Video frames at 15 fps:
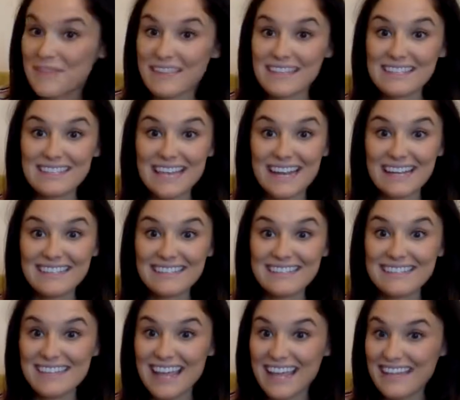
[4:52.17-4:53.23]
The settings
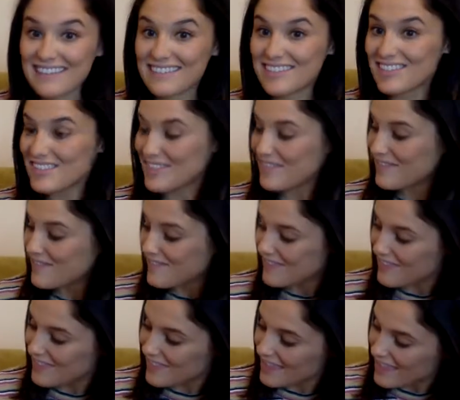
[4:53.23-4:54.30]
changed.
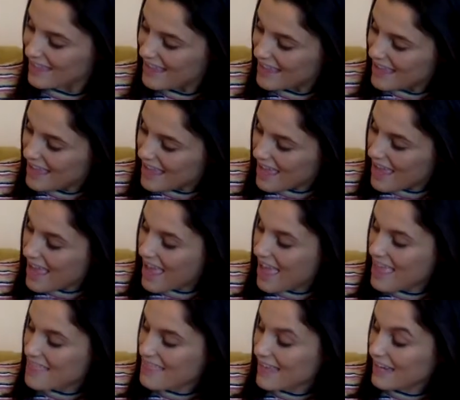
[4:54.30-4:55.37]

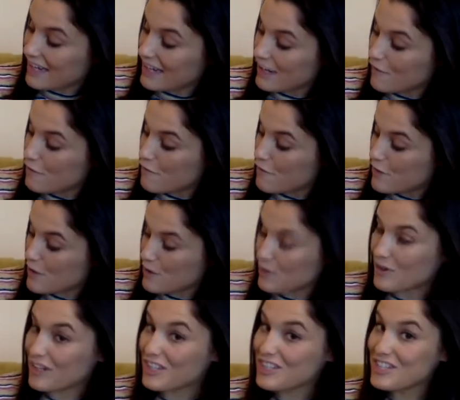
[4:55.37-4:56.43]
And they need
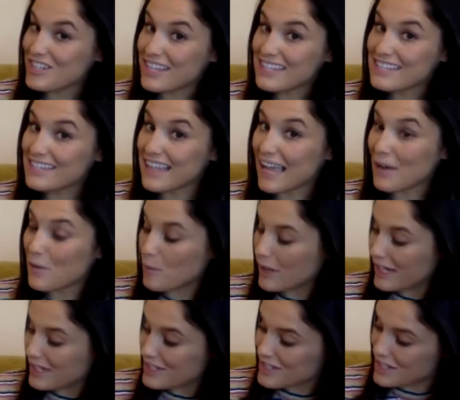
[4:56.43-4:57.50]
food, just like
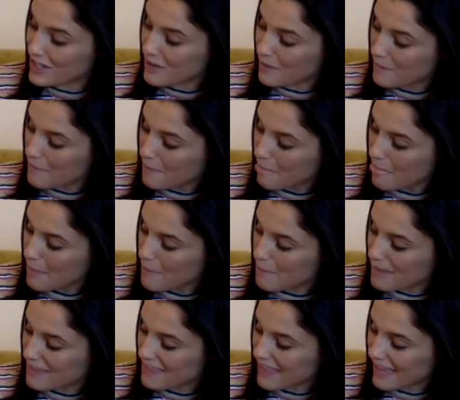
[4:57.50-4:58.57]
we do.
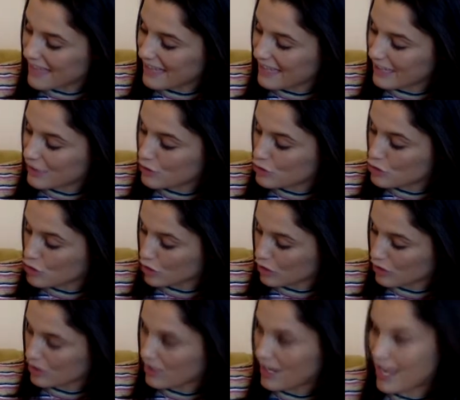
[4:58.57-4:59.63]
but they eat
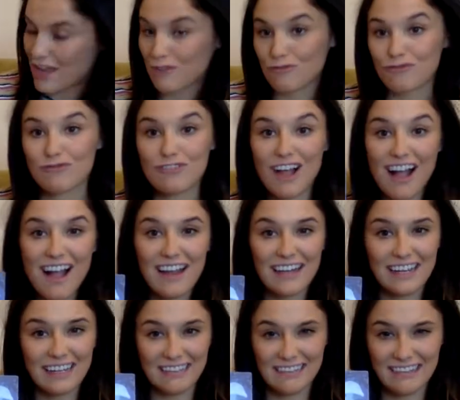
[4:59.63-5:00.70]
dirt and
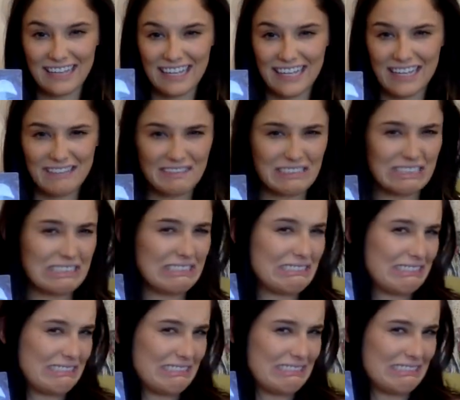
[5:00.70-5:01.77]
rotting leaves.
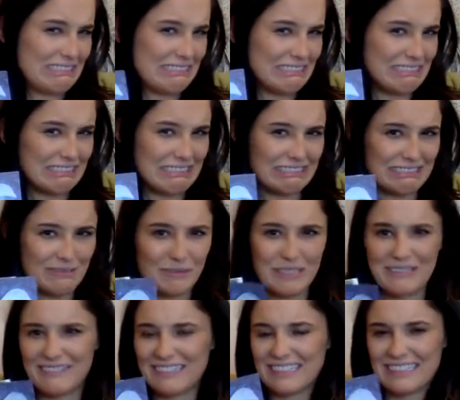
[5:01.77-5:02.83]
Ooh,
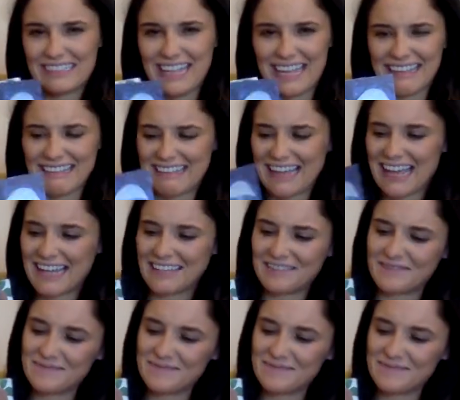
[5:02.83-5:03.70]
we wouldn't like that.